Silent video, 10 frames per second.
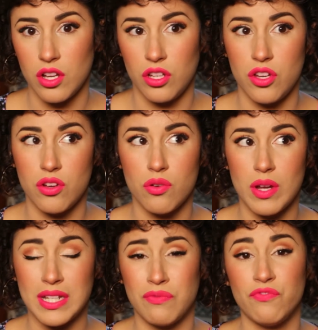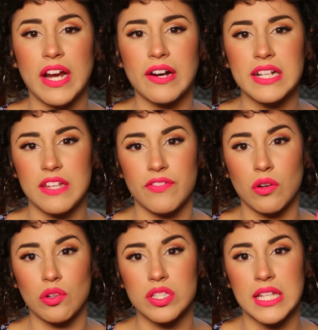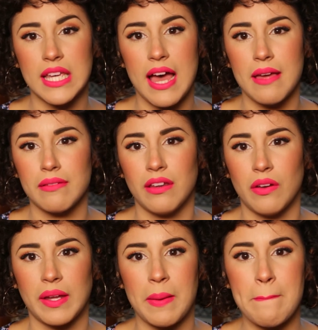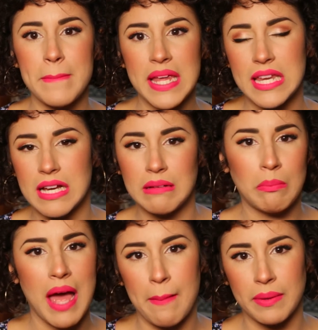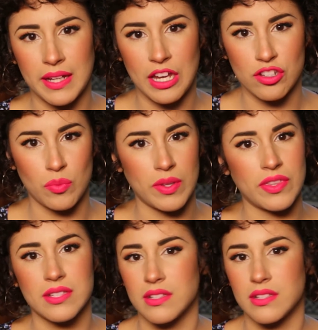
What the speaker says: It's very difficult to get, like a medium application with this.